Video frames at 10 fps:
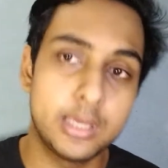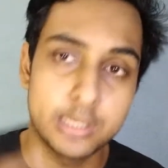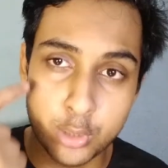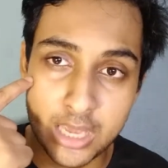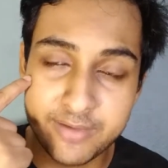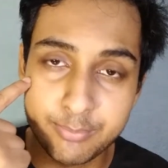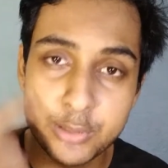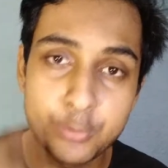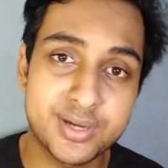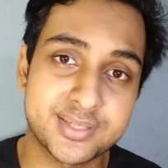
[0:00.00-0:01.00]
You are having
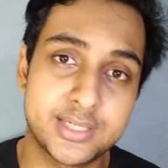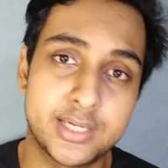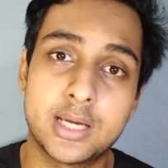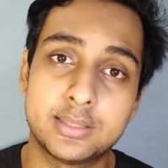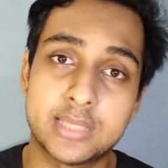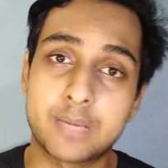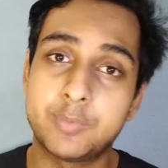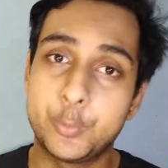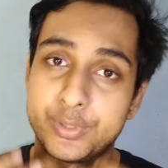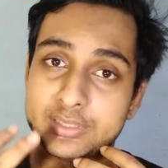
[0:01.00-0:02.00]
mucus here, that
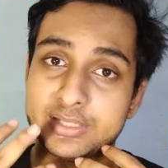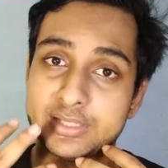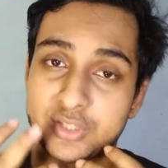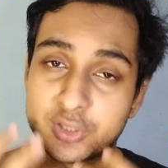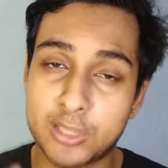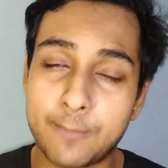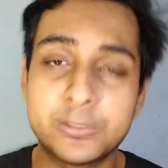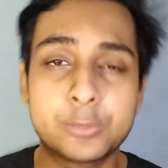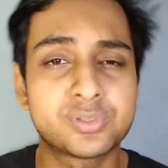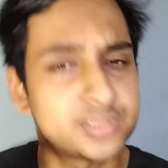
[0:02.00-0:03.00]
mucus is stopped
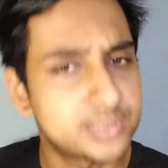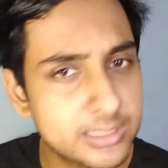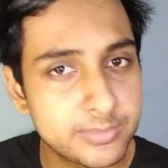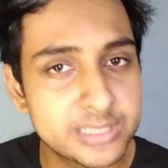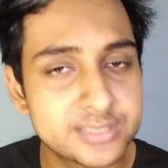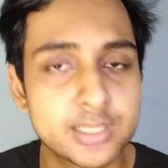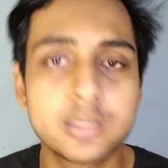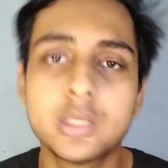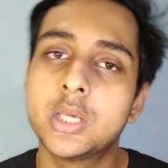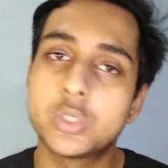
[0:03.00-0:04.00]
due to some reason,
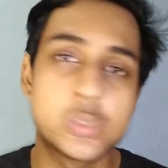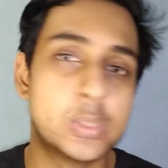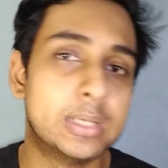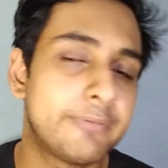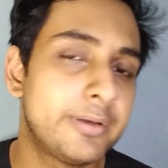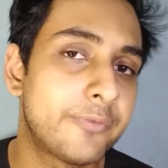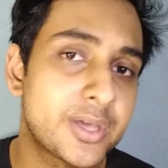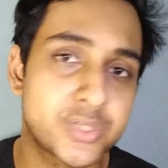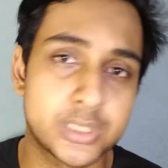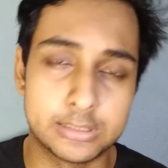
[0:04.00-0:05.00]
you will have
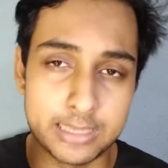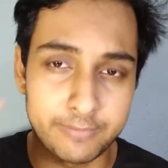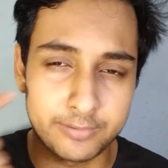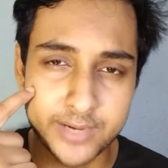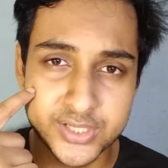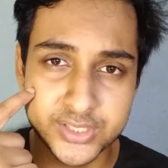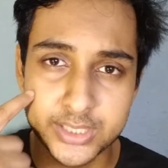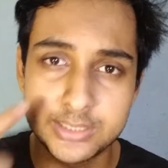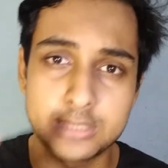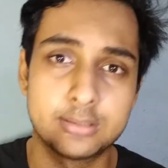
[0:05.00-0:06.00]
infection. You'll have
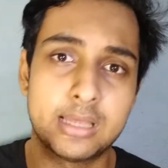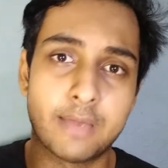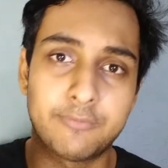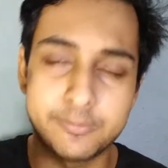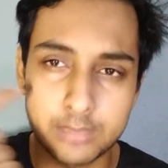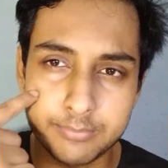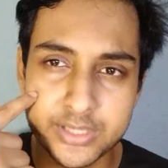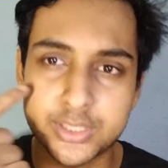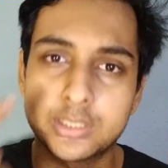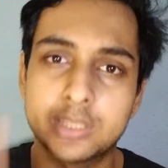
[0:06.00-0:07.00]
infection, then you'll have
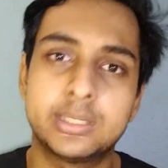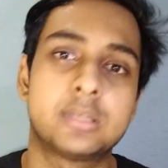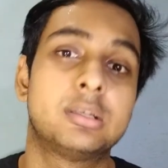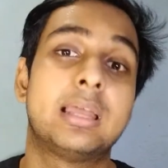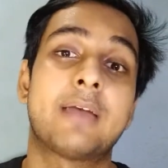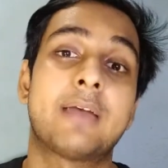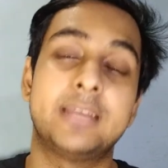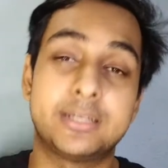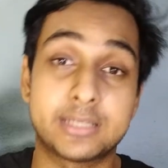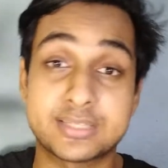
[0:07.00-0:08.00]
inflammation, and then you'll have
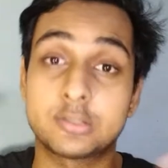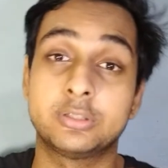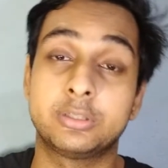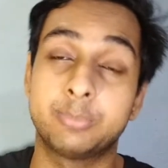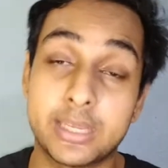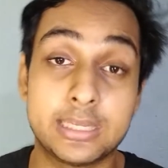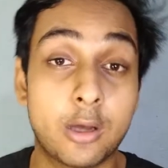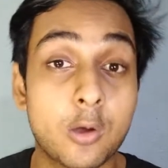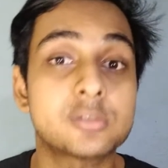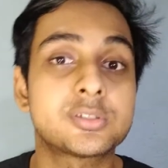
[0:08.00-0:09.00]
later cases, you may
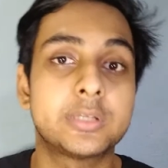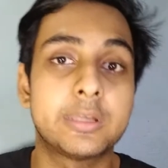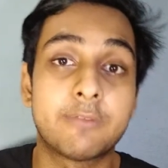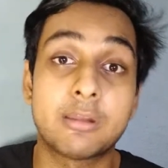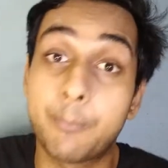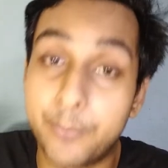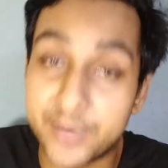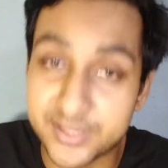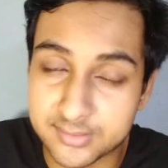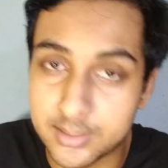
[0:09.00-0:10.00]
also develop
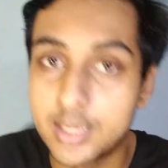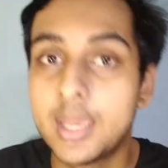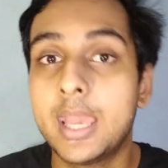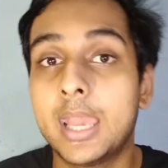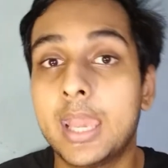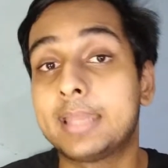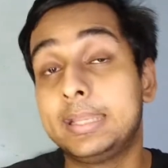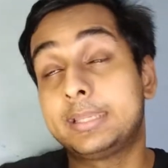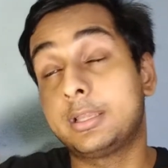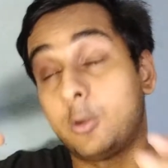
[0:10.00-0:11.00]
pus, and
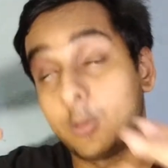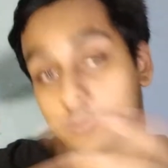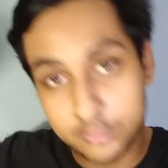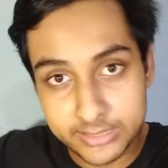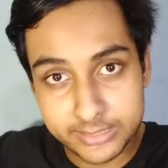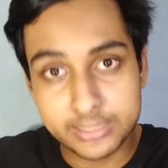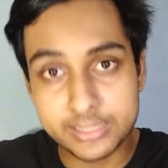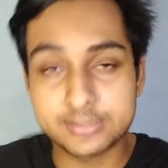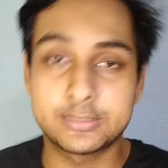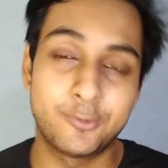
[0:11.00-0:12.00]
later
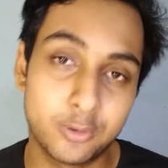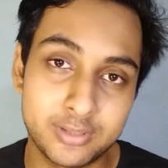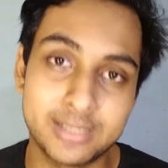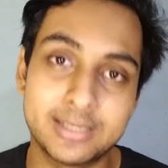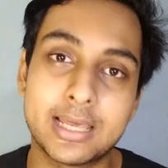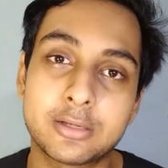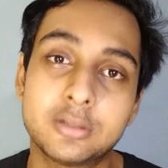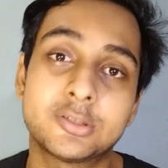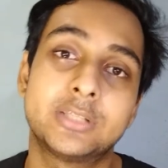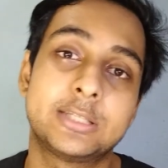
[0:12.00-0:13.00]
cases you don't treat that
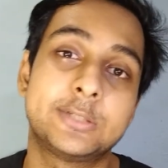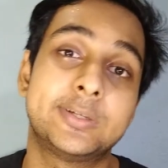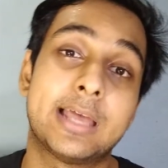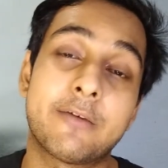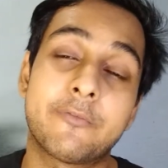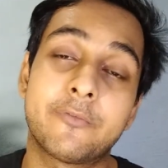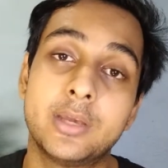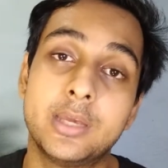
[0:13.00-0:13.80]
also, then you'll have